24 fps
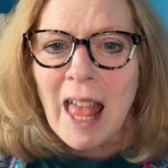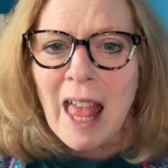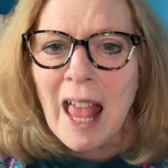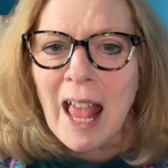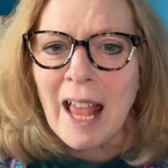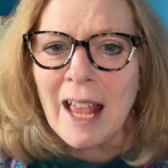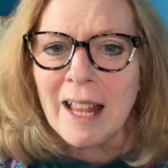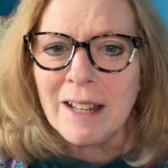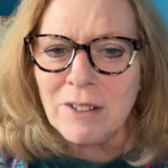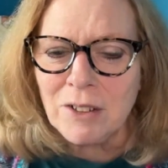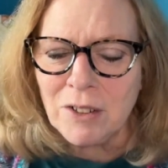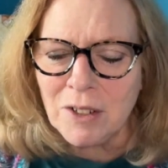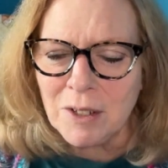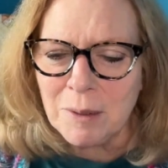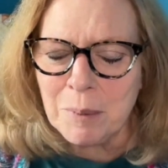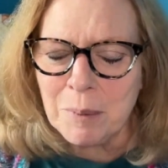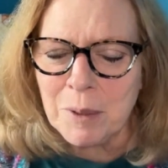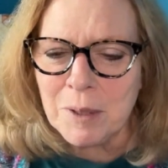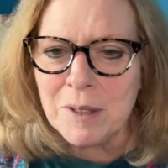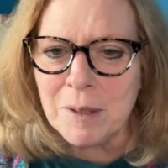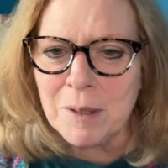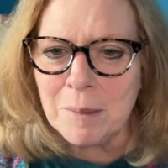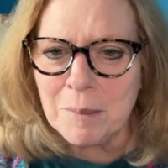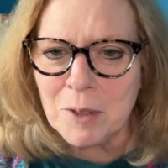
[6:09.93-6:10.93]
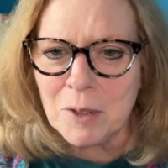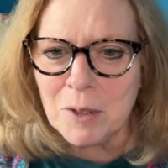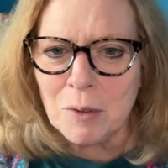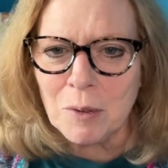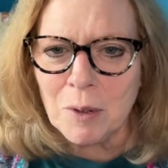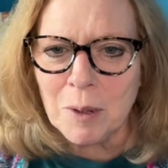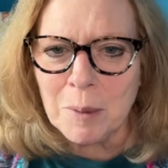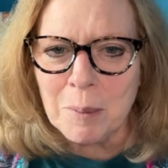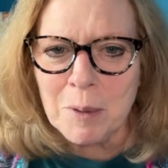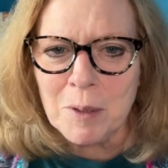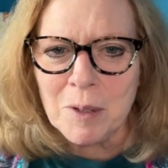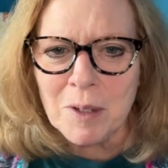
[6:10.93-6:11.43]
and you can put some
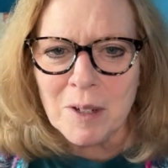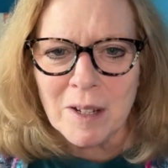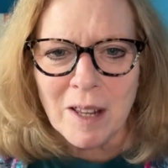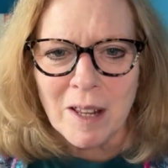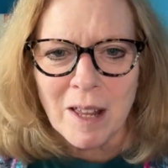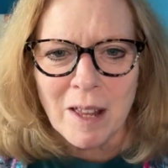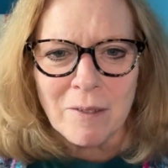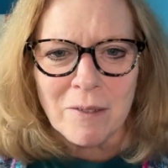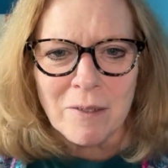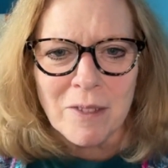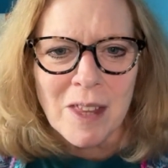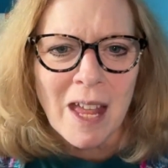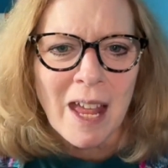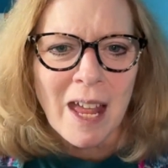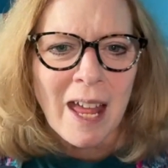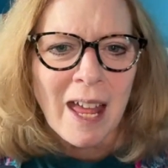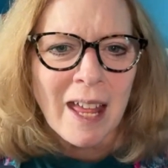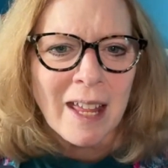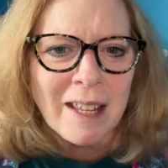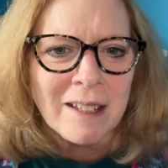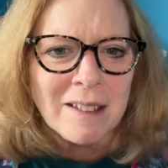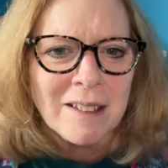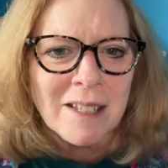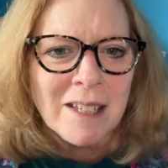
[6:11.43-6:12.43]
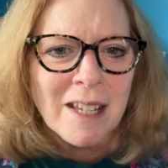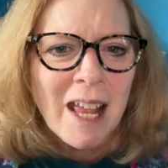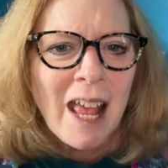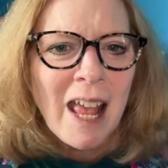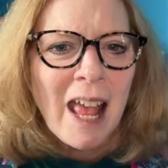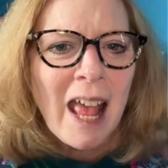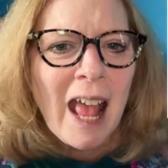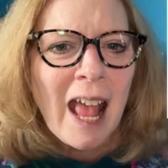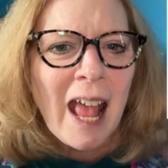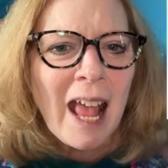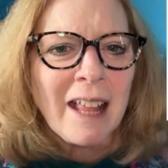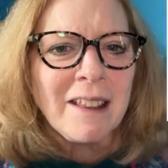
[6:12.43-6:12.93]
description of that,
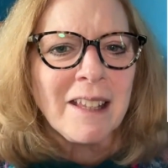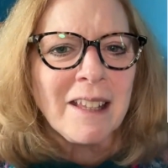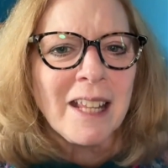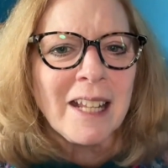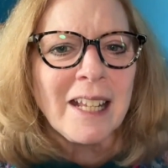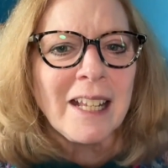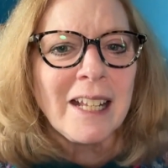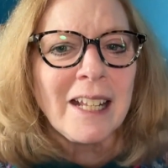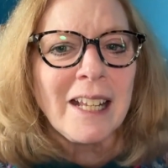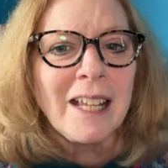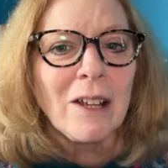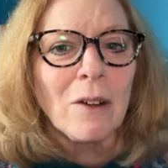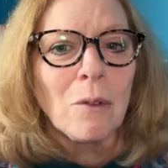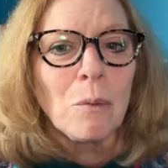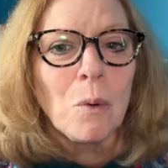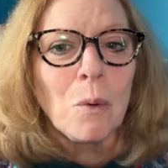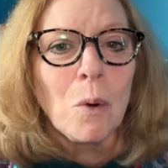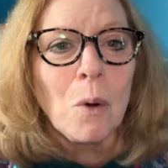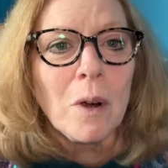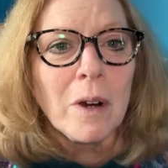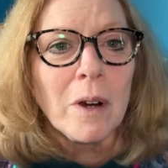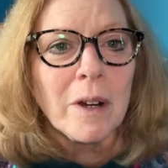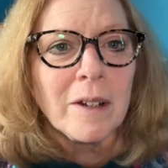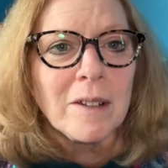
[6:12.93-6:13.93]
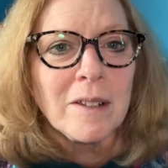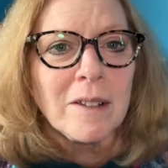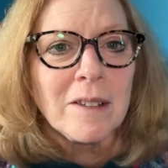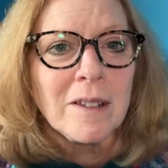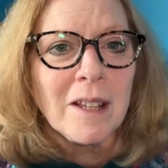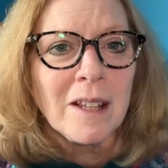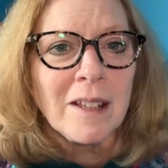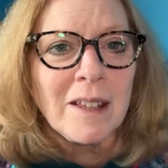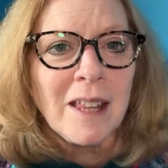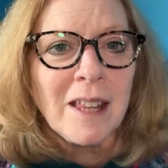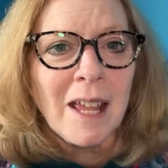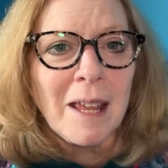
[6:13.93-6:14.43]
and then any awards
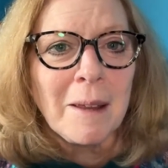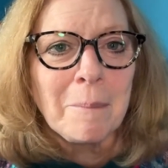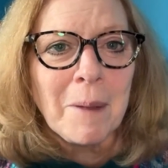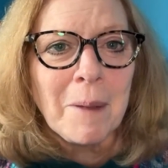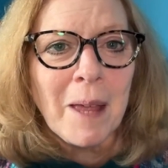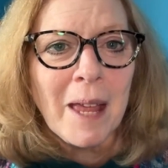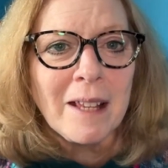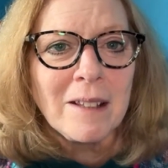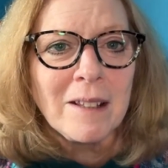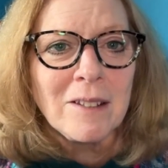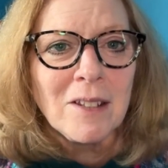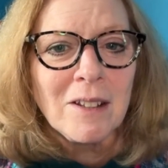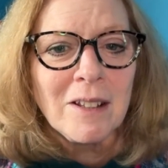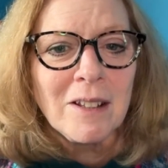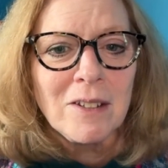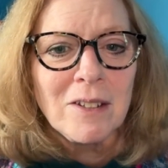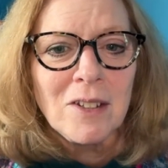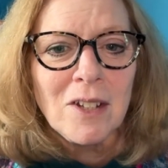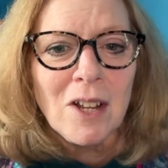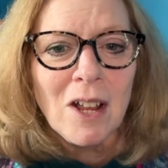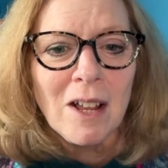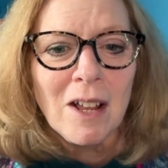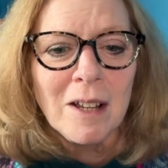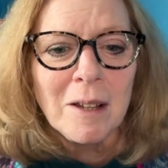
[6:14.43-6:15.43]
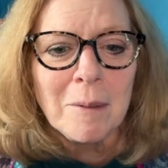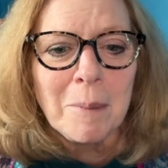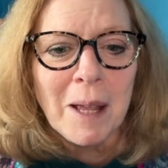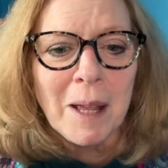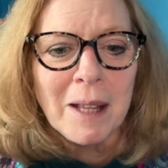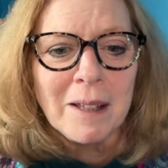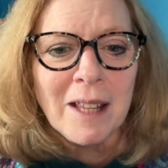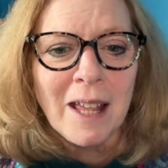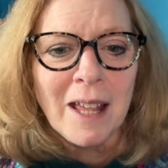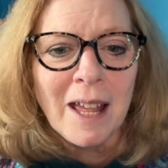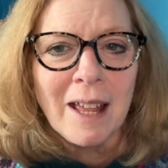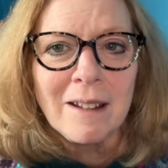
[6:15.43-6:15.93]
that they make. So let's talk
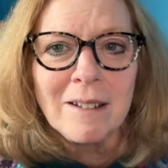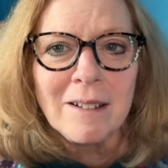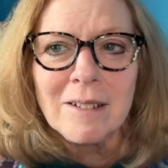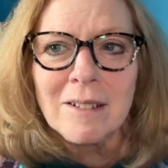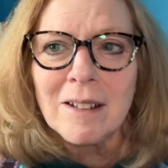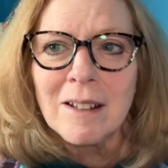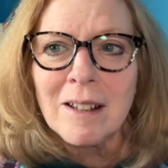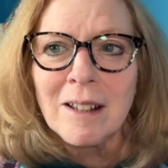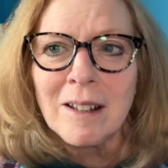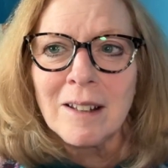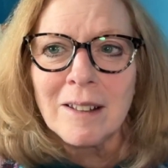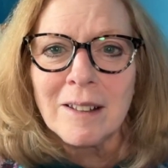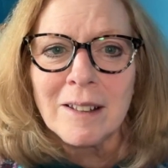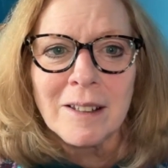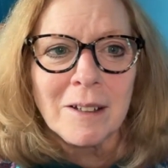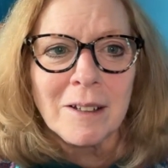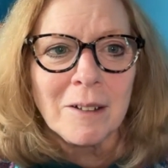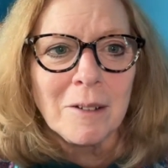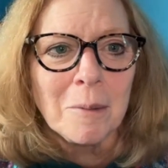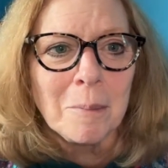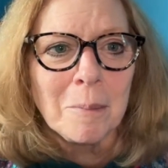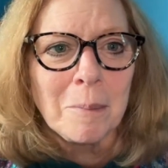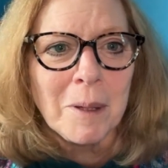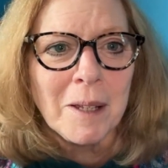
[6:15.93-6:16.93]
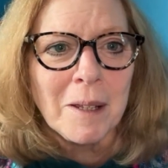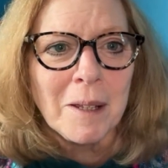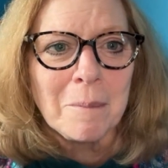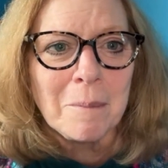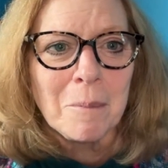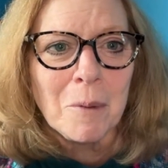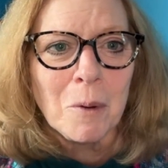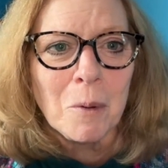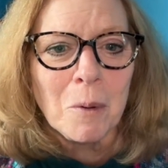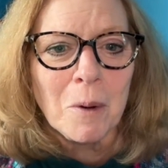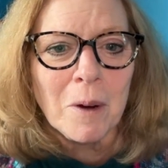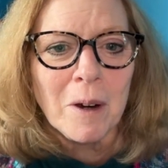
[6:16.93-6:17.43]
about that a little bit
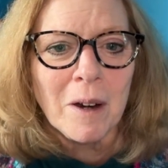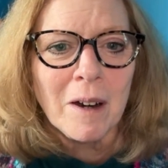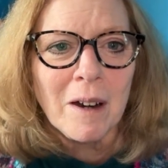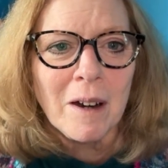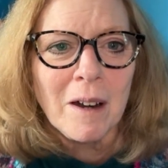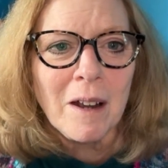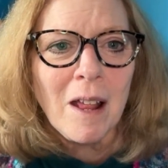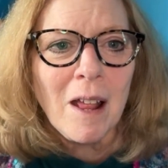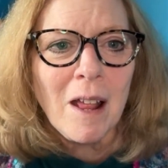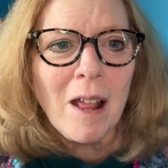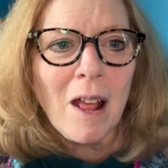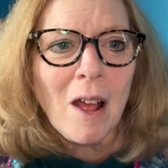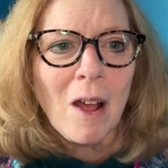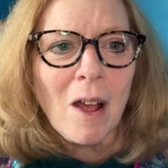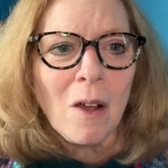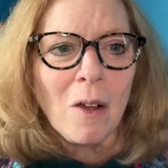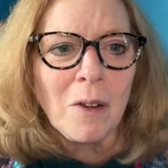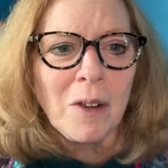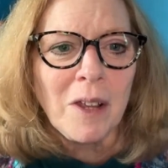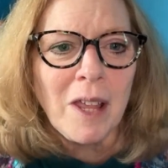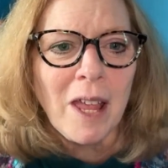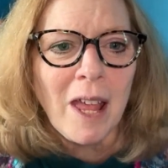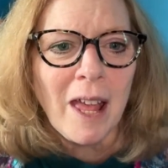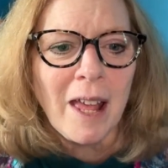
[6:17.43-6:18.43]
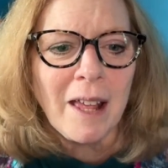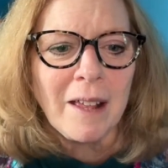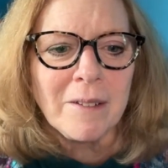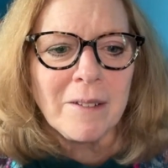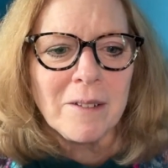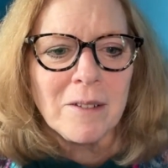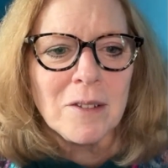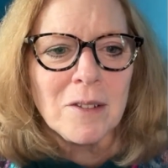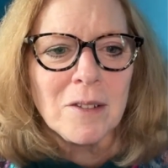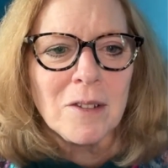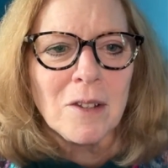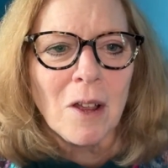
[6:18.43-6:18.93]
more. Okay,
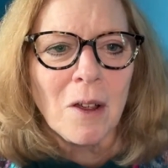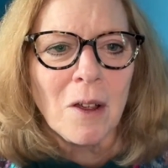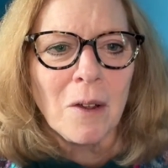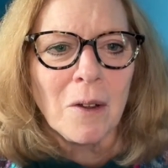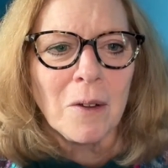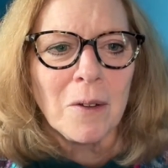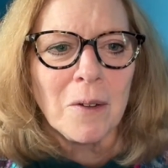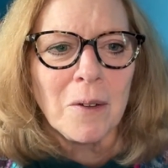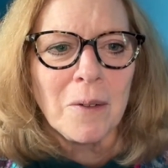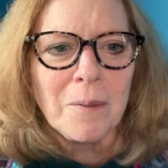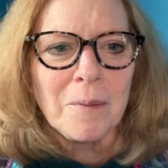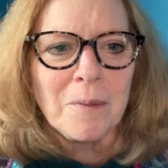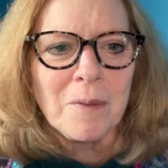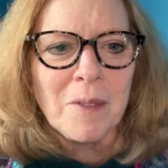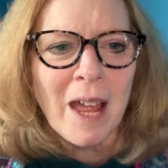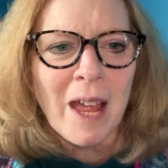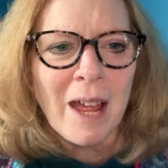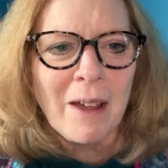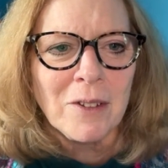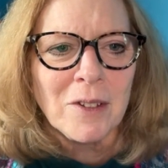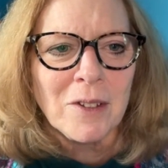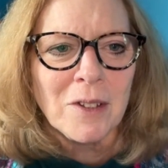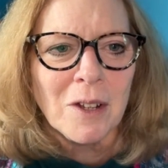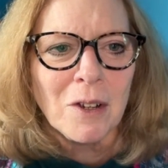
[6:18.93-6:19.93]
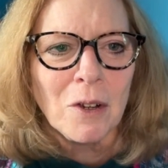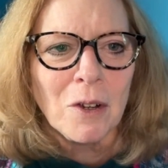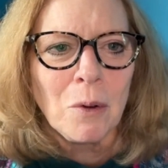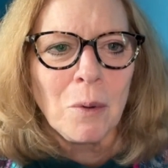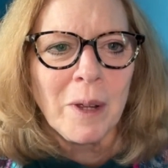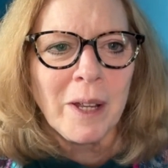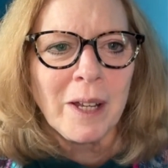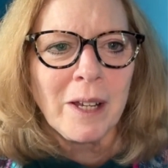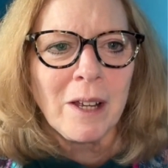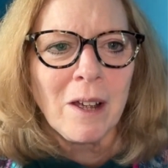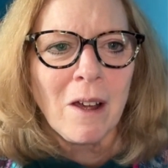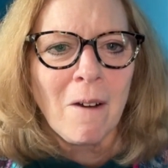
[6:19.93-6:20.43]
so that was a
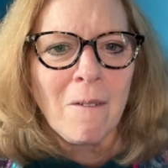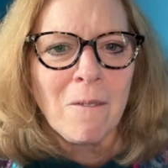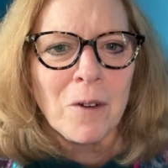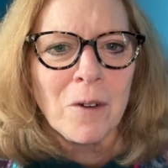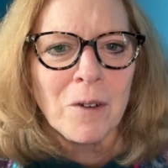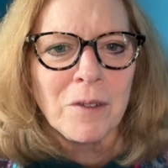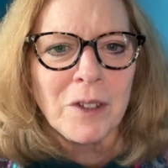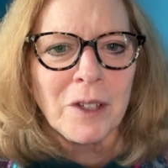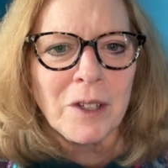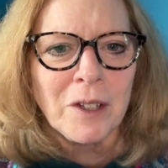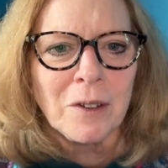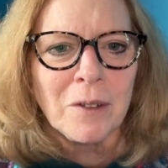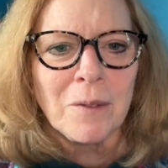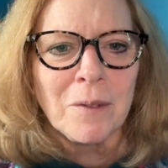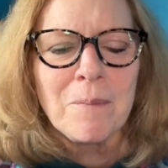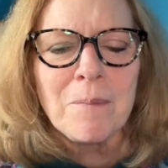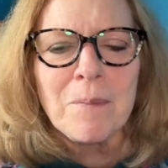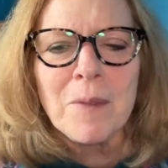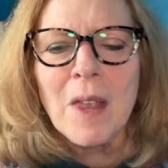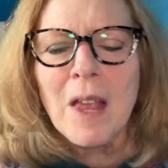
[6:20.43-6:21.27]
quick overview.